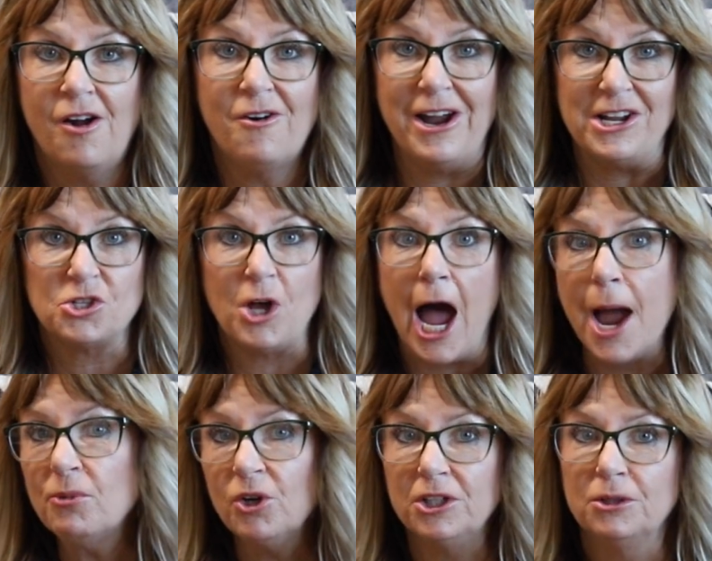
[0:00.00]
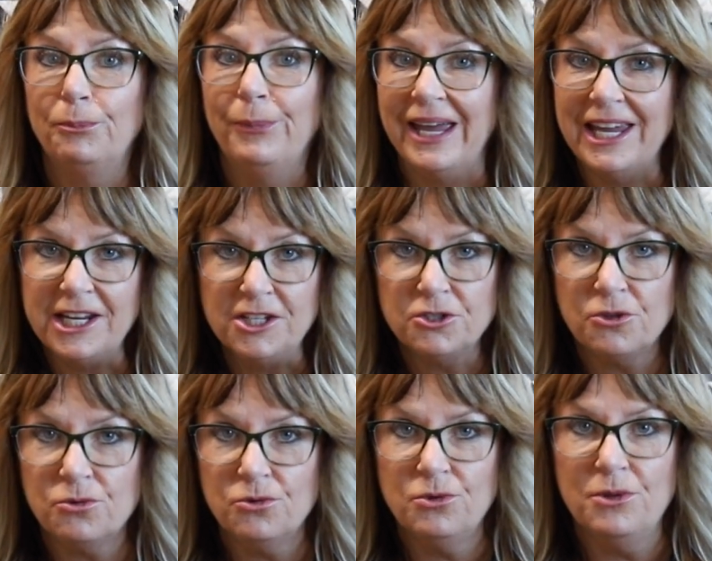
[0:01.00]
All right, so I'm gonna page
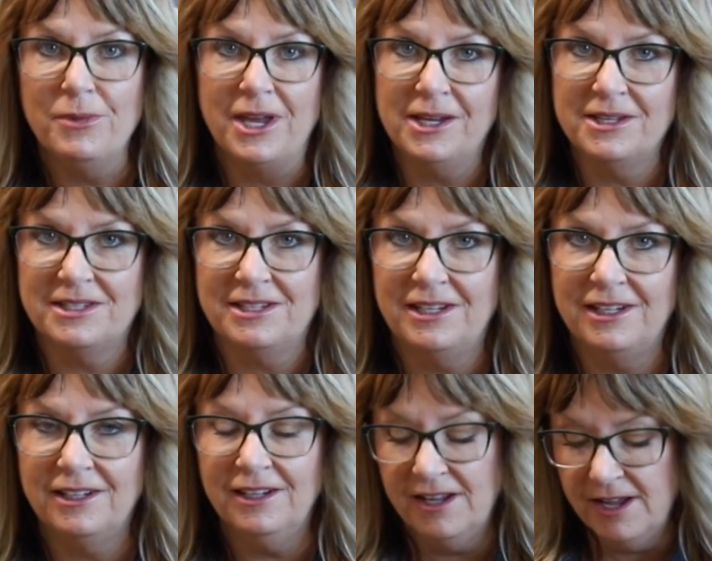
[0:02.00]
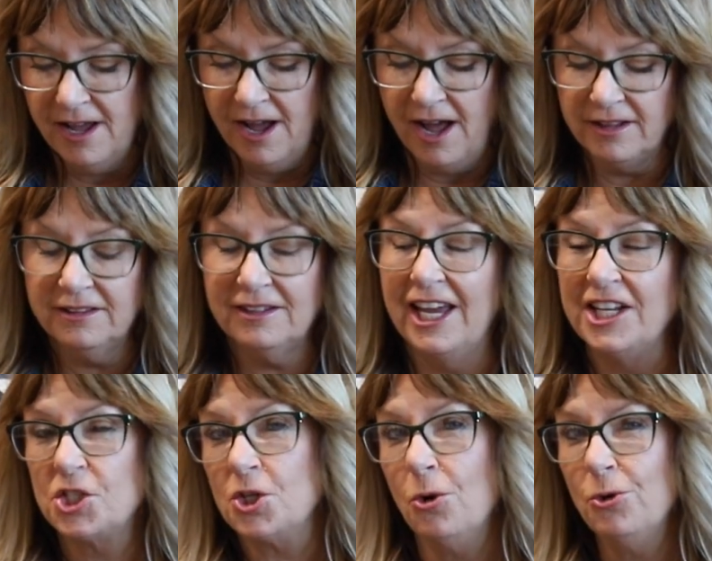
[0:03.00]
through the magazine uh,
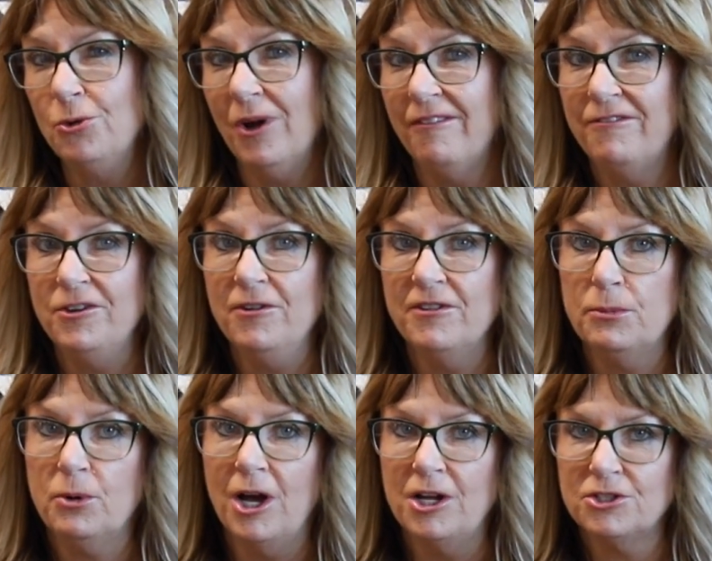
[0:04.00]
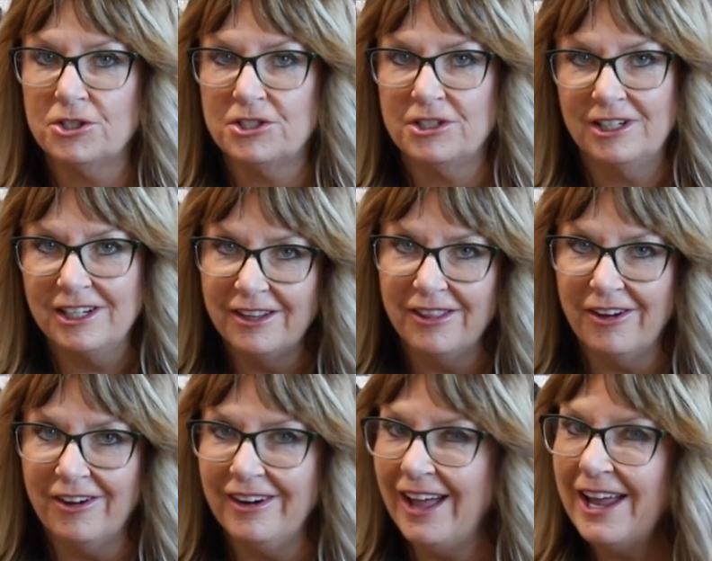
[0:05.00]
and show you a few of the projects in
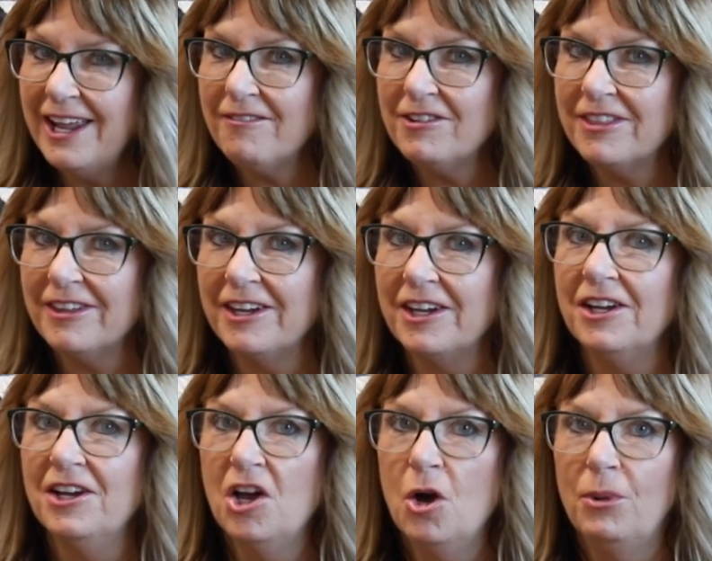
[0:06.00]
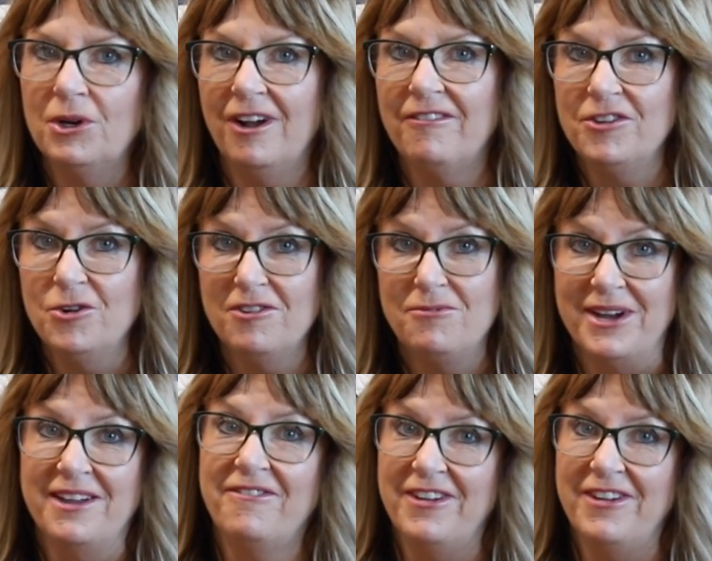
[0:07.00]
there. Not everything, but a few of my